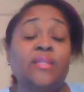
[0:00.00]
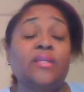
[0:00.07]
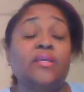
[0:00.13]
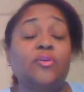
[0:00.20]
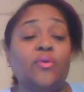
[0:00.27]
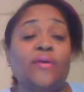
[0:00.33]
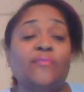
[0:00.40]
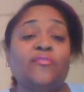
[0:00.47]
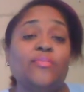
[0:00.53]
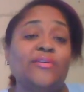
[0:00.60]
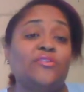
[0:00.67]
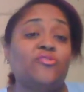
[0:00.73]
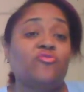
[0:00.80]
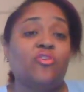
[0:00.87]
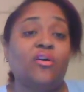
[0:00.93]
You have to be
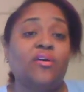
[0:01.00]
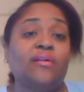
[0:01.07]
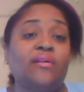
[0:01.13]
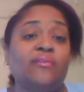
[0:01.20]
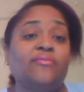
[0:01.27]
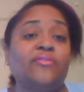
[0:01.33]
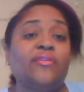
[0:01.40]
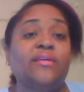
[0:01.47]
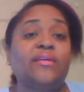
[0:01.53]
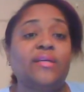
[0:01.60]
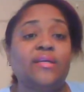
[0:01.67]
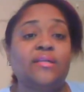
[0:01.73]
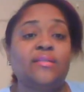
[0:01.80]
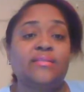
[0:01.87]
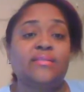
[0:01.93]
strong enough on the
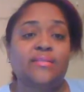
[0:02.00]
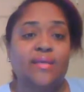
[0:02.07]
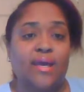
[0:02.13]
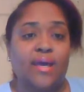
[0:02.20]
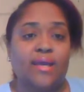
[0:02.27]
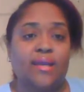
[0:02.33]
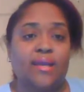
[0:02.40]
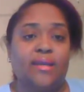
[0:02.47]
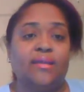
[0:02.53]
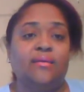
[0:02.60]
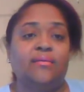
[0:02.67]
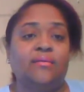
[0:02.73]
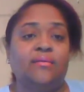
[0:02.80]
inside